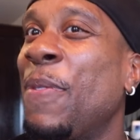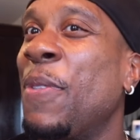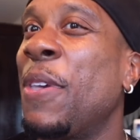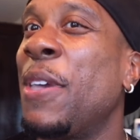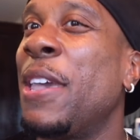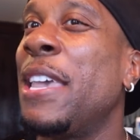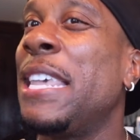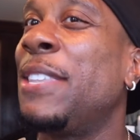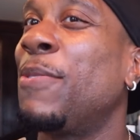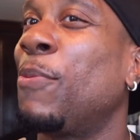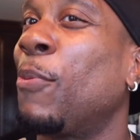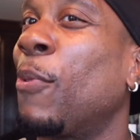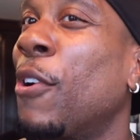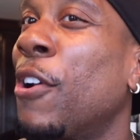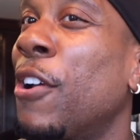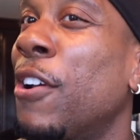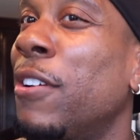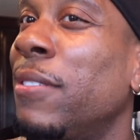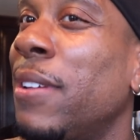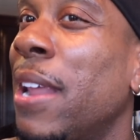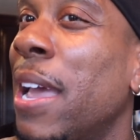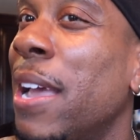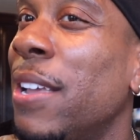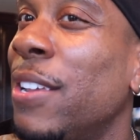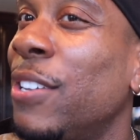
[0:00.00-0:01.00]
He's
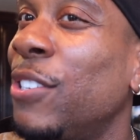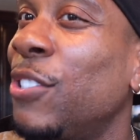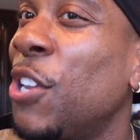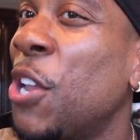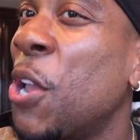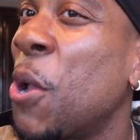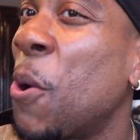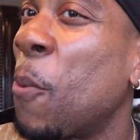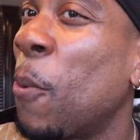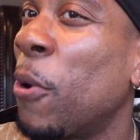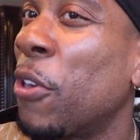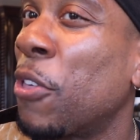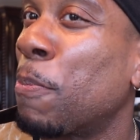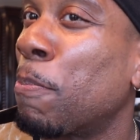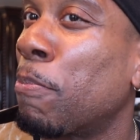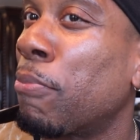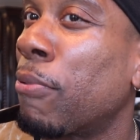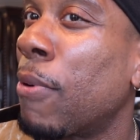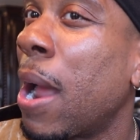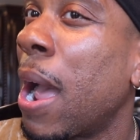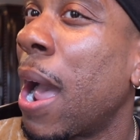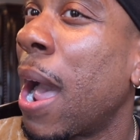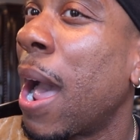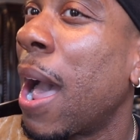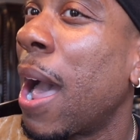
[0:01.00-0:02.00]
wearing that shit with
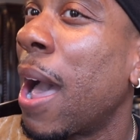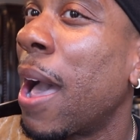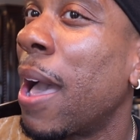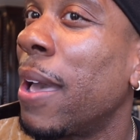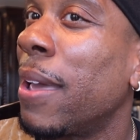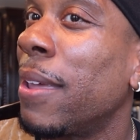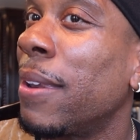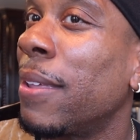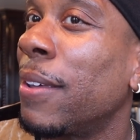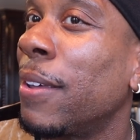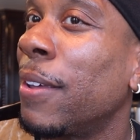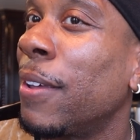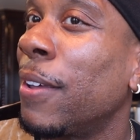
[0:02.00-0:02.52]
pride.